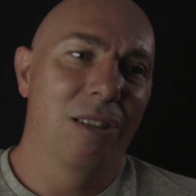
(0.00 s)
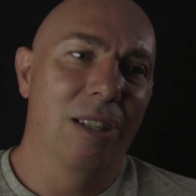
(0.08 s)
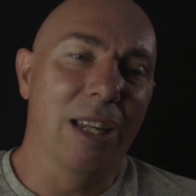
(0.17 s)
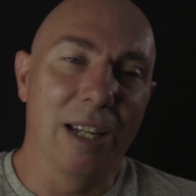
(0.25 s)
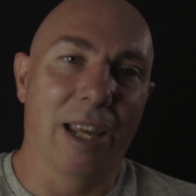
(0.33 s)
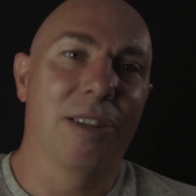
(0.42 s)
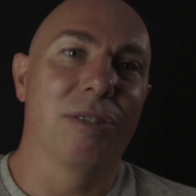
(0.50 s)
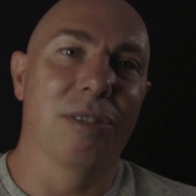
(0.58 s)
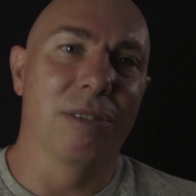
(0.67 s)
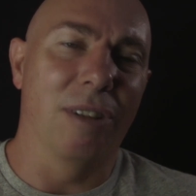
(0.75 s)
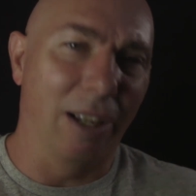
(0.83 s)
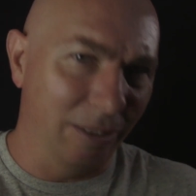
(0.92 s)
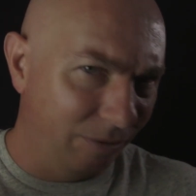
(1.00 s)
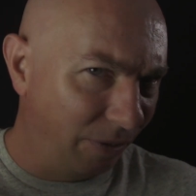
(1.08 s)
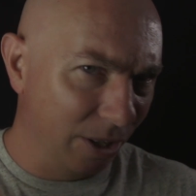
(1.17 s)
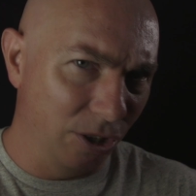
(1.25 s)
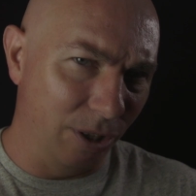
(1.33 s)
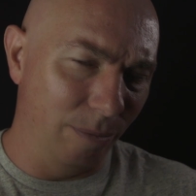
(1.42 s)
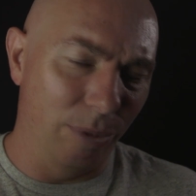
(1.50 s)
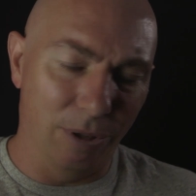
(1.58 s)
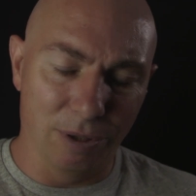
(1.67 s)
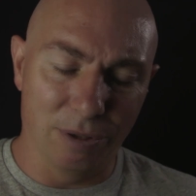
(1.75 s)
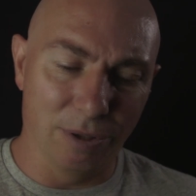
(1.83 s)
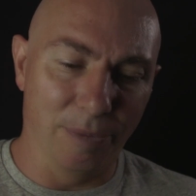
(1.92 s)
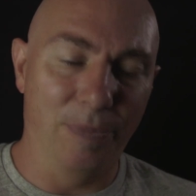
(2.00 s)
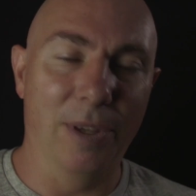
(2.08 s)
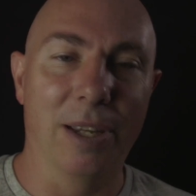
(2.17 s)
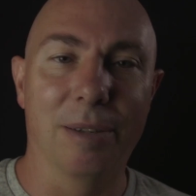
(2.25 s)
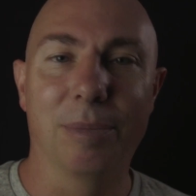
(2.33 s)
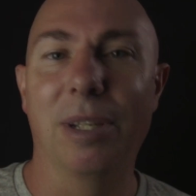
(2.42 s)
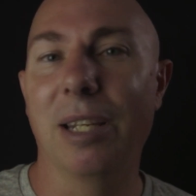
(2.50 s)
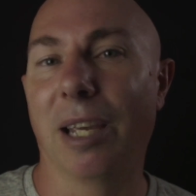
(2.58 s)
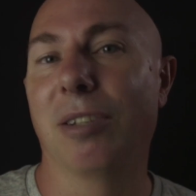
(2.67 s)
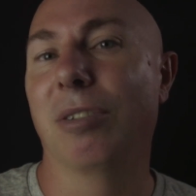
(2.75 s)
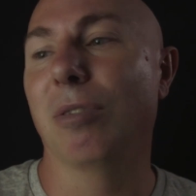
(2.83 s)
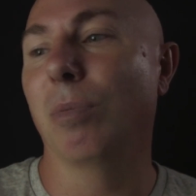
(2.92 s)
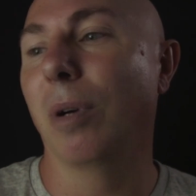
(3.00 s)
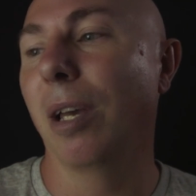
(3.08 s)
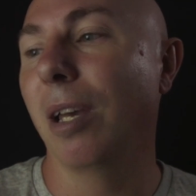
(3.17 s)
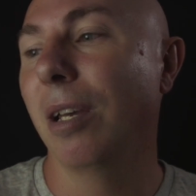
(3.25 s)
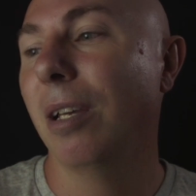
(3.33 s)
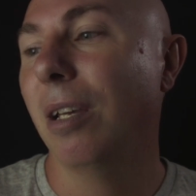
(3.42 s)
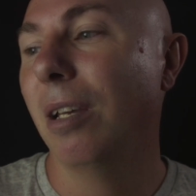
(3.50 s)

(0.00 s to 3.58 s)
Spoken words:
connections, like friendship, personal connections, where